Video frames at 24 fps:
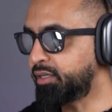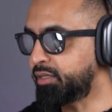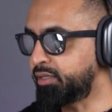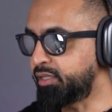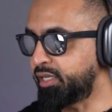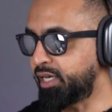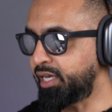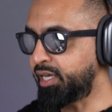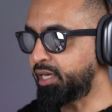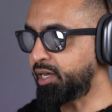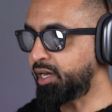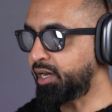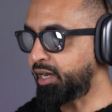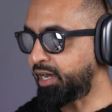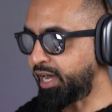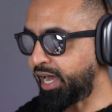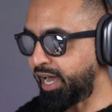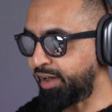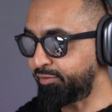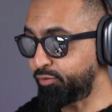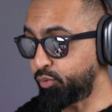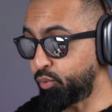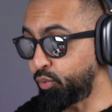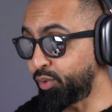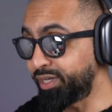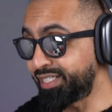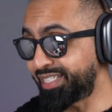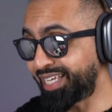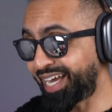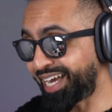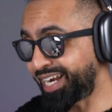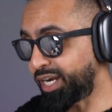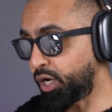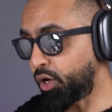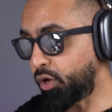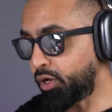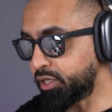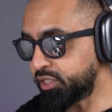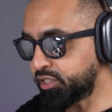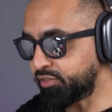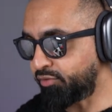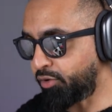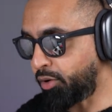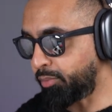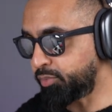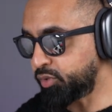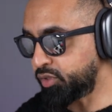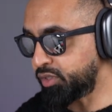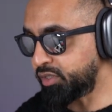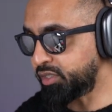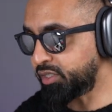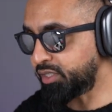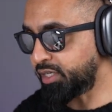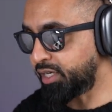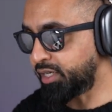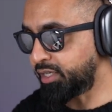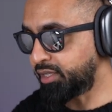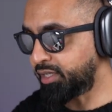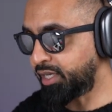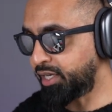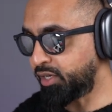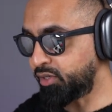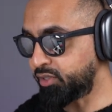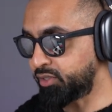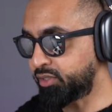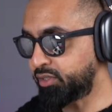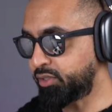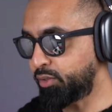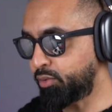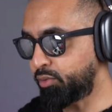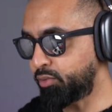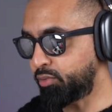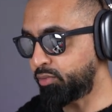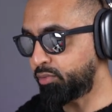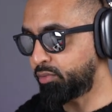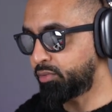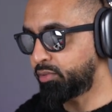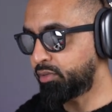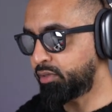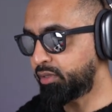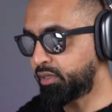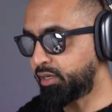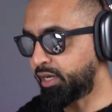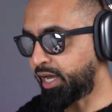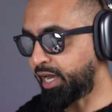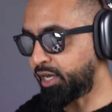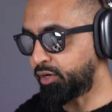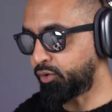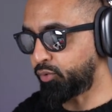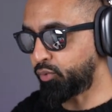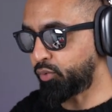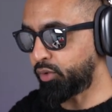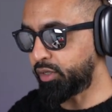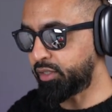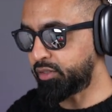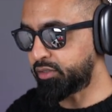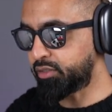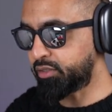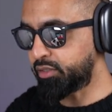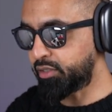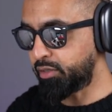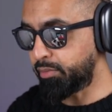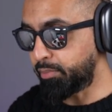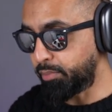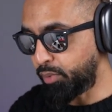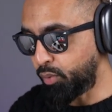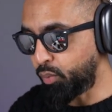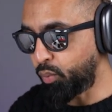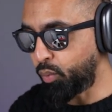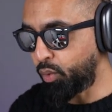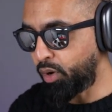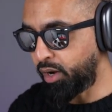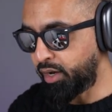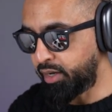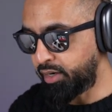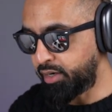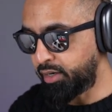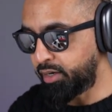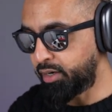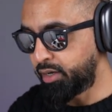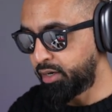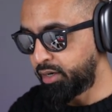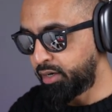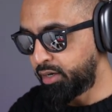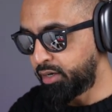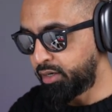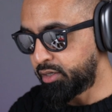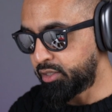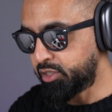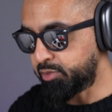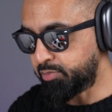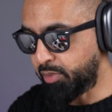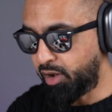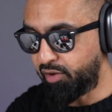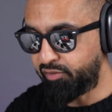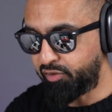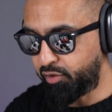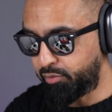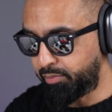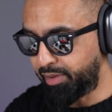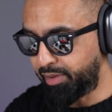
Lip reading: they have always had lots of options, and they are still Android's #1 smartphone